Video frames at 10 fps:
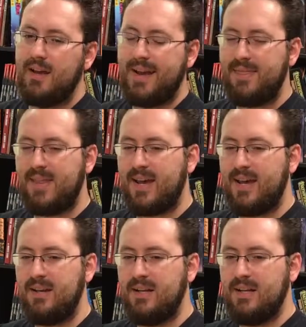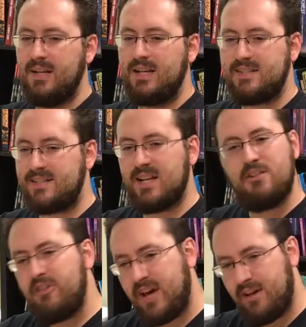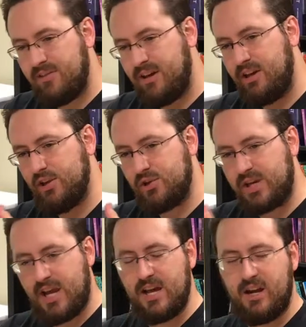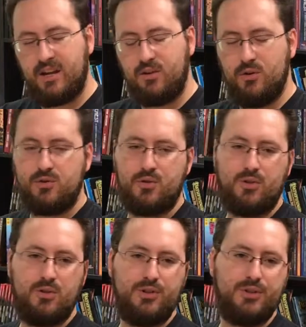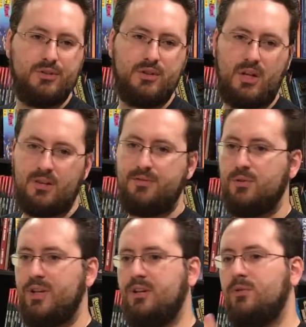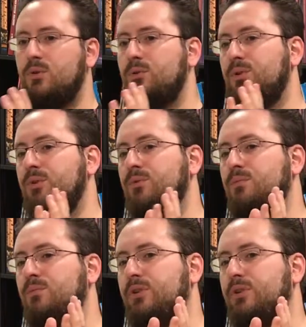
in that instead of having your chaotic neutral, your lawful evil, your